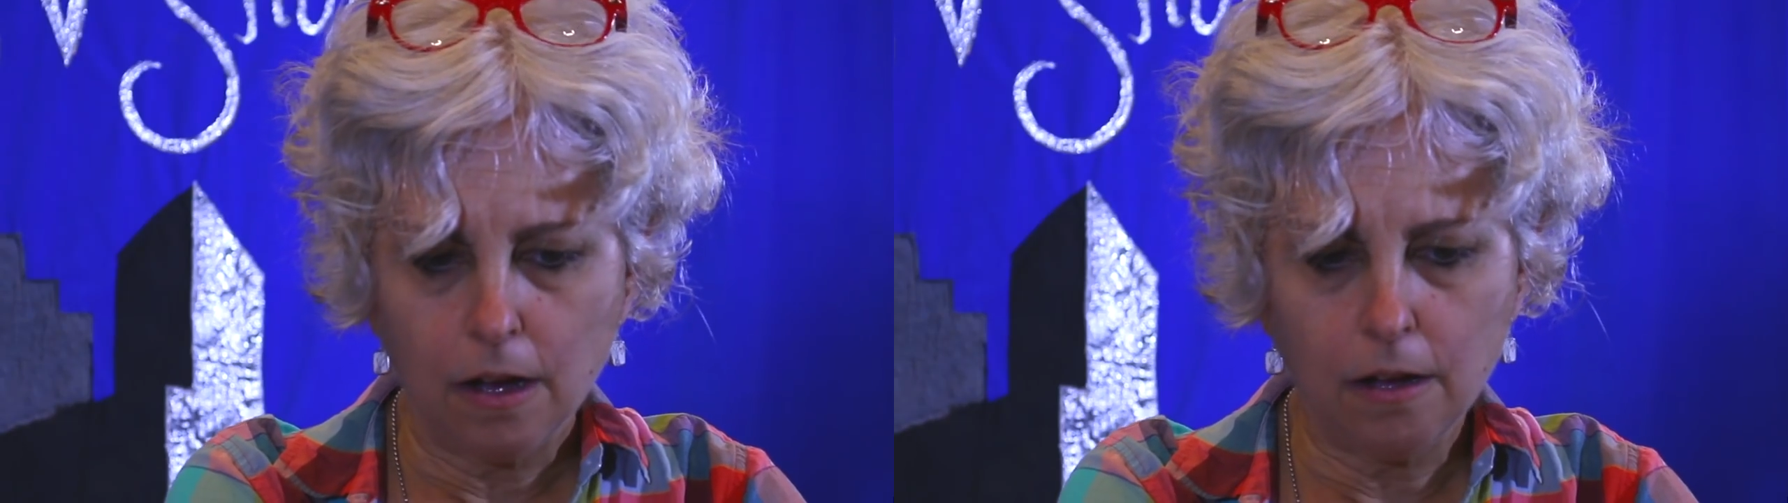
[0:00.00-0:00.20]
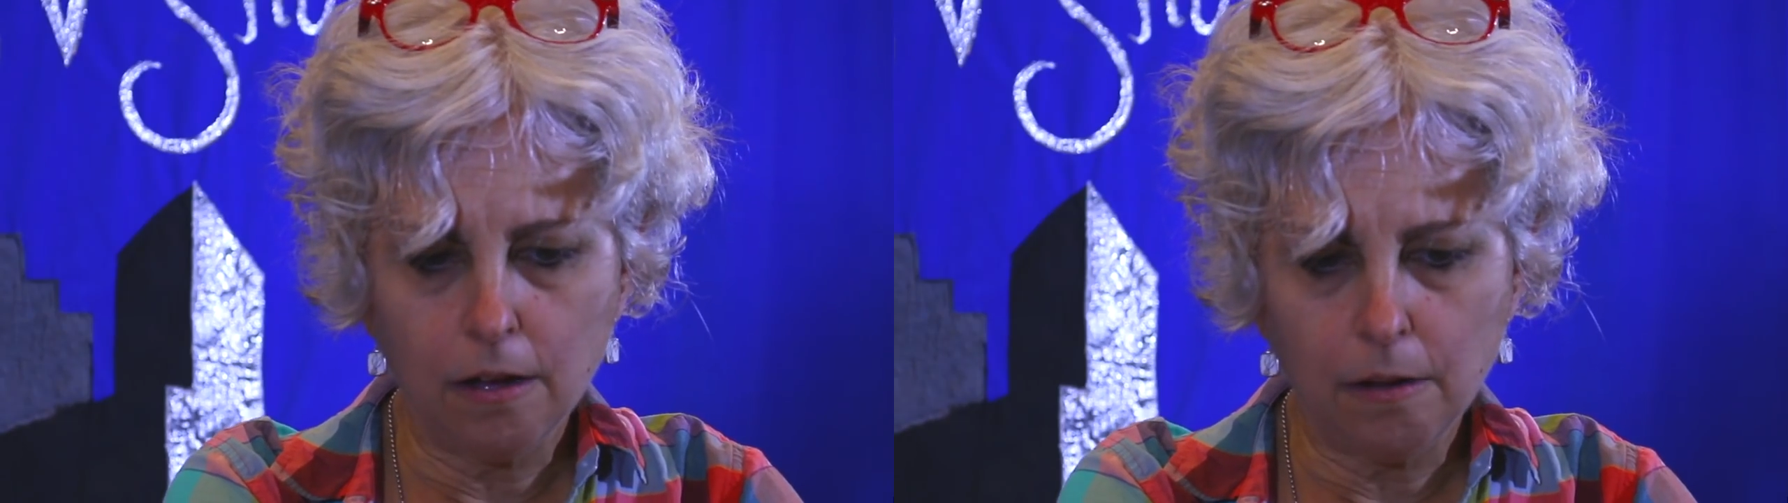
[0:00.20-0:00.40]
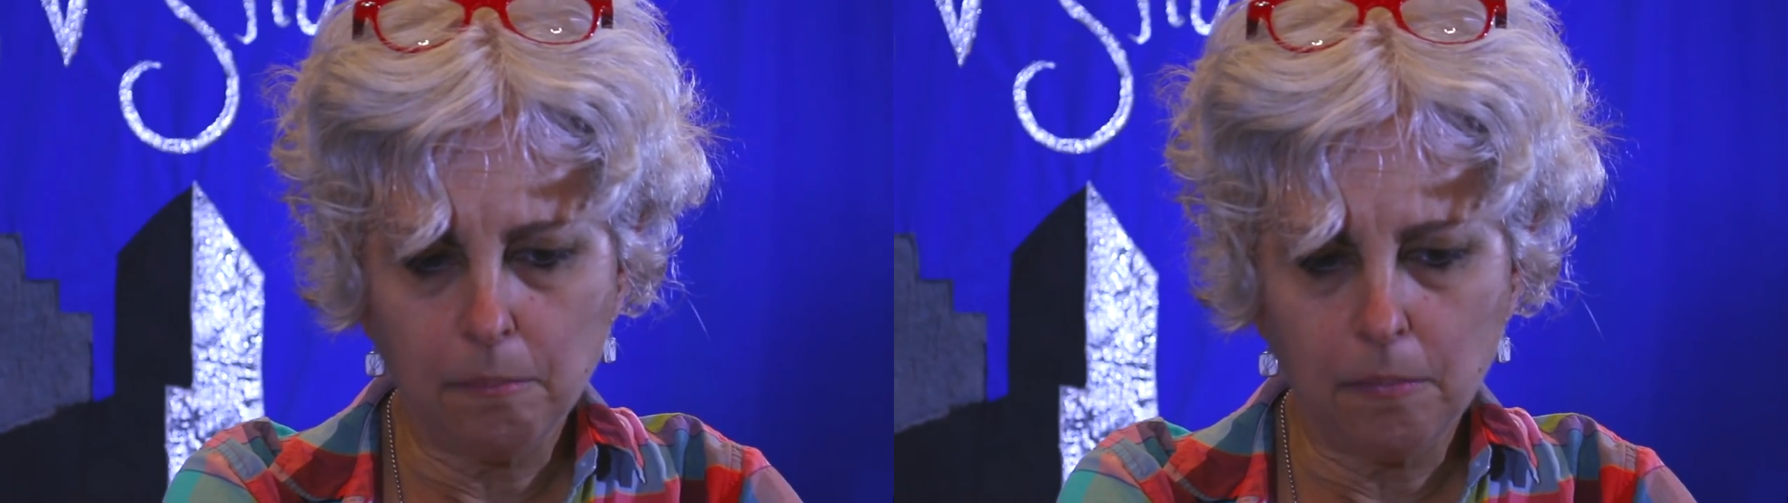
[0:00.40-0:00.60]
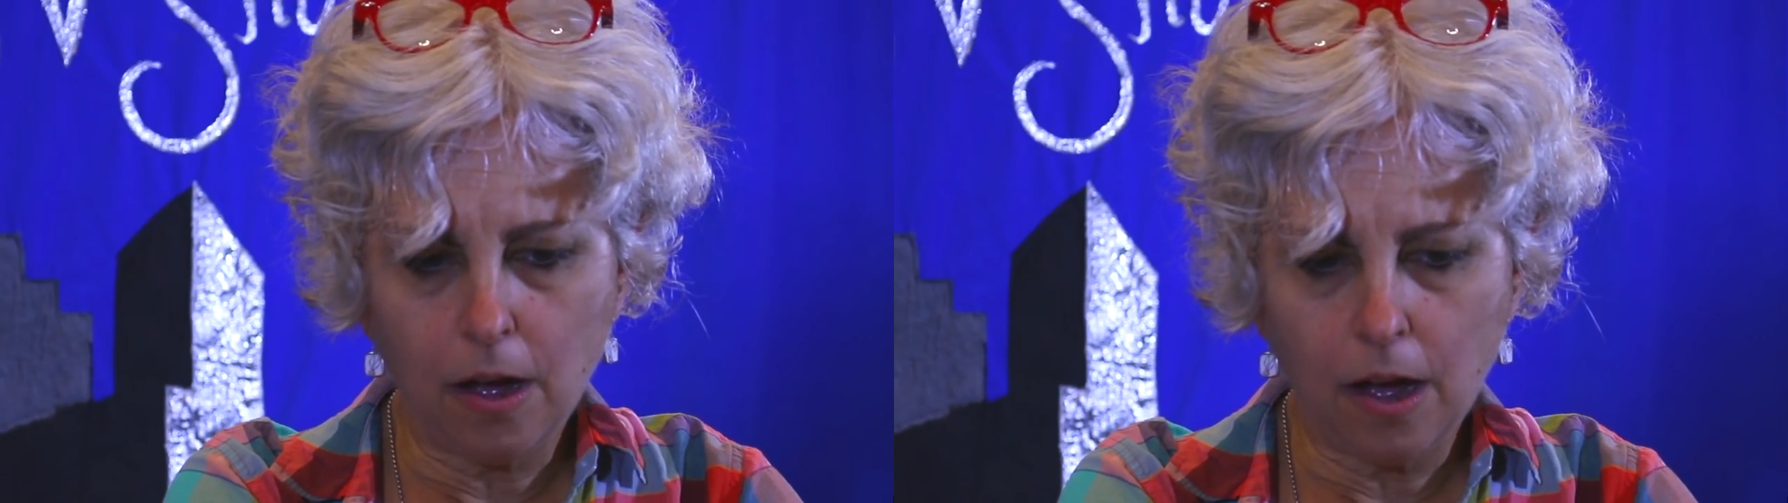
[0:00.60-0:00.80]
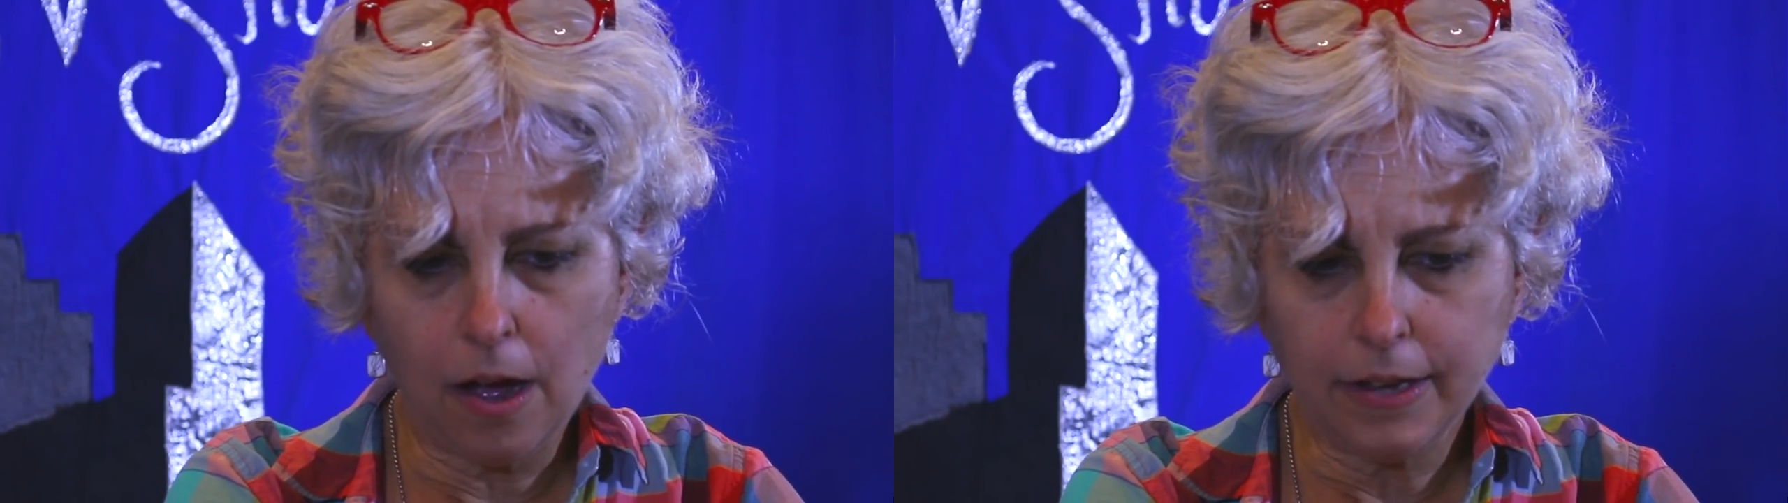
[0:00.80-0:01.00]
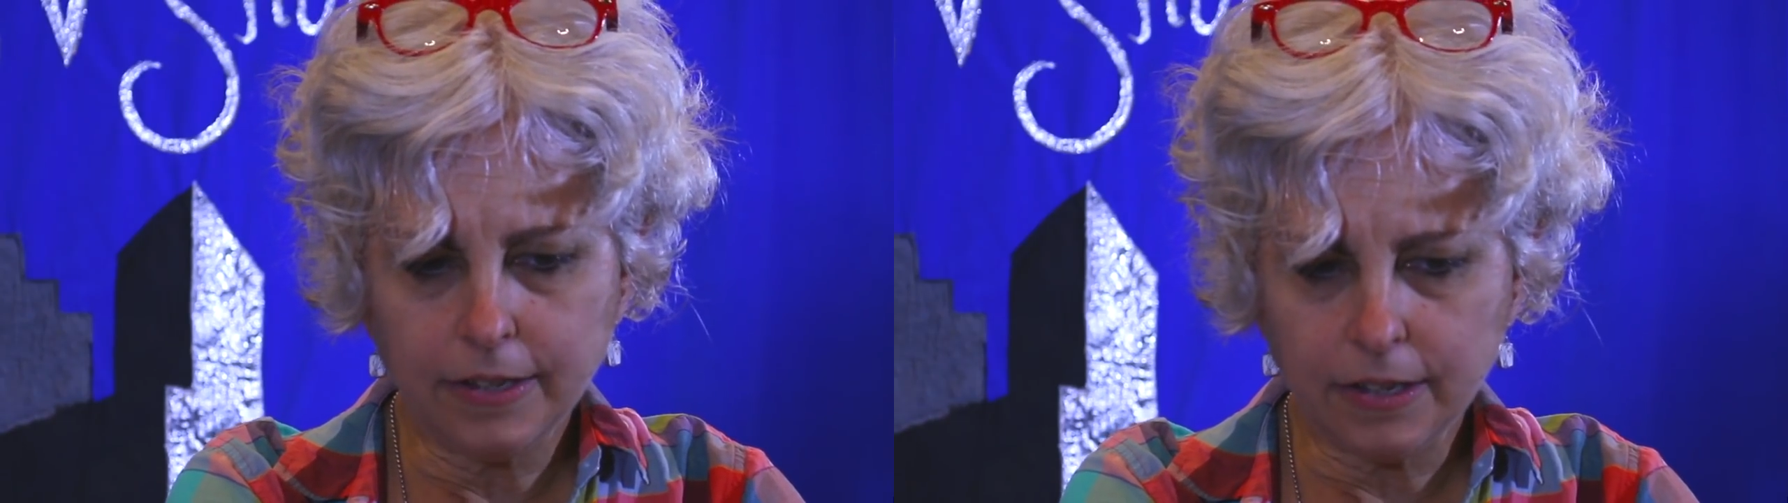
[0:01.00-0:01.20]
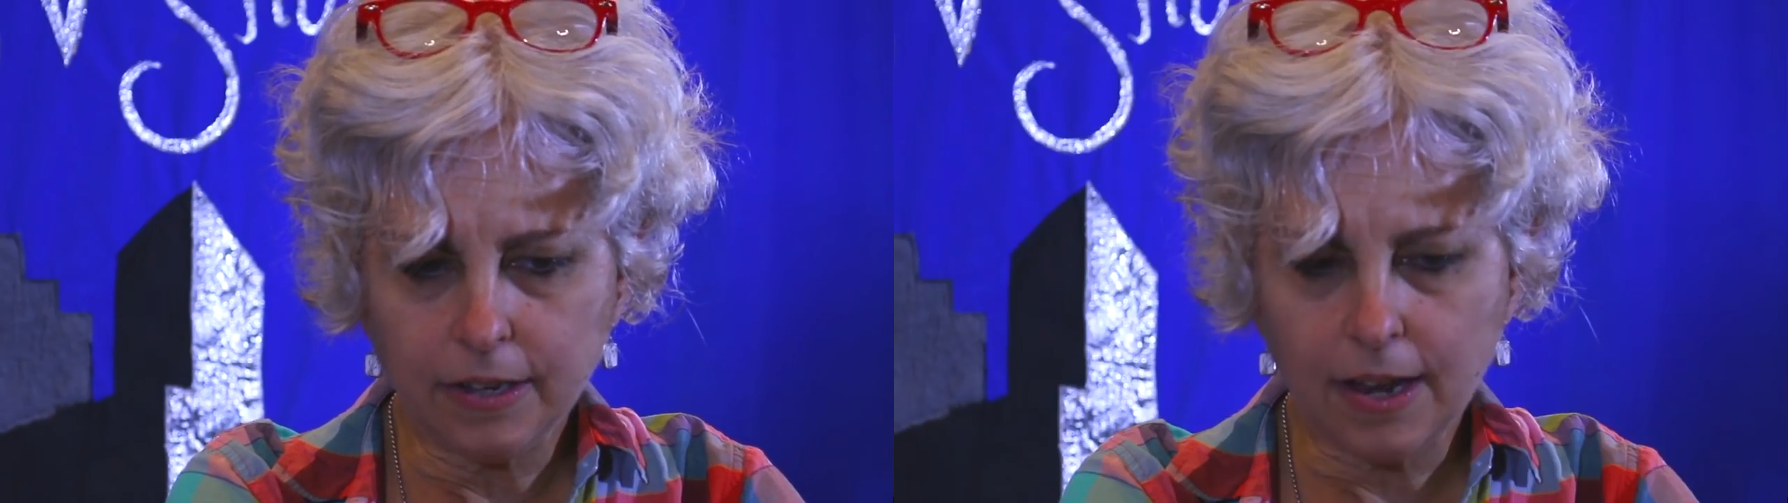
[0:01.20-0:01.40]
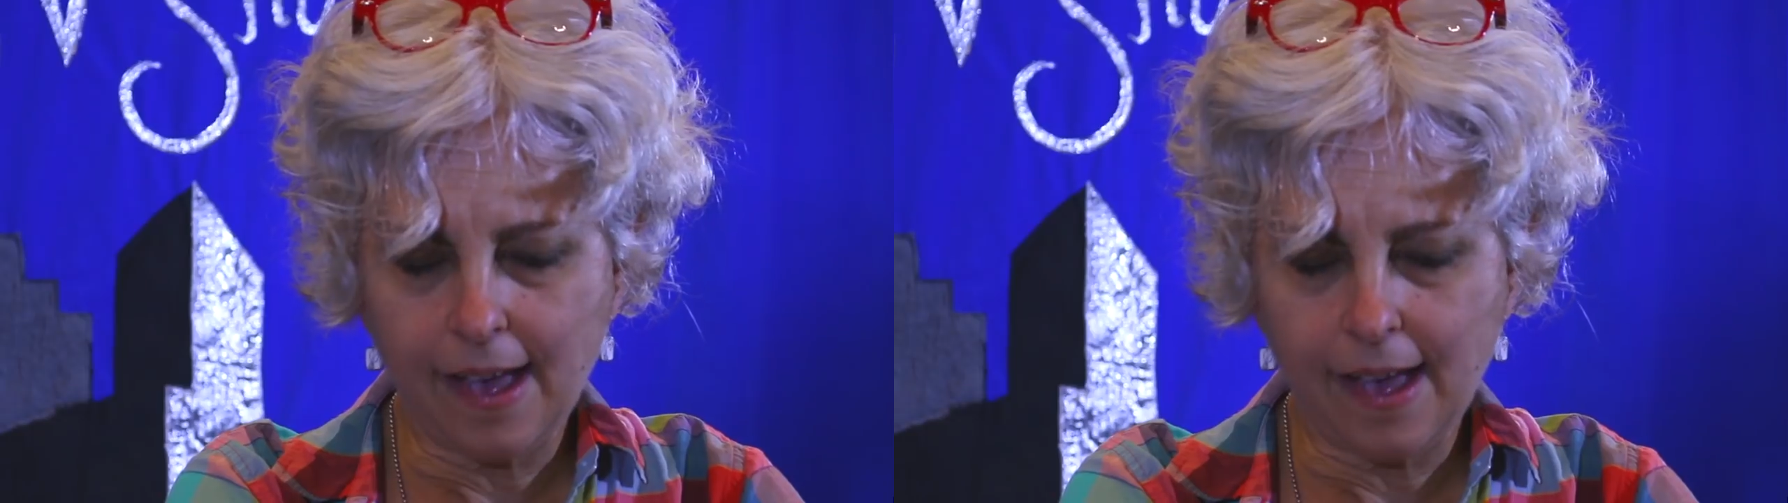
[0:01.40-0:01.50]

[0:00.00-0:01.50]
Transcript: I didn't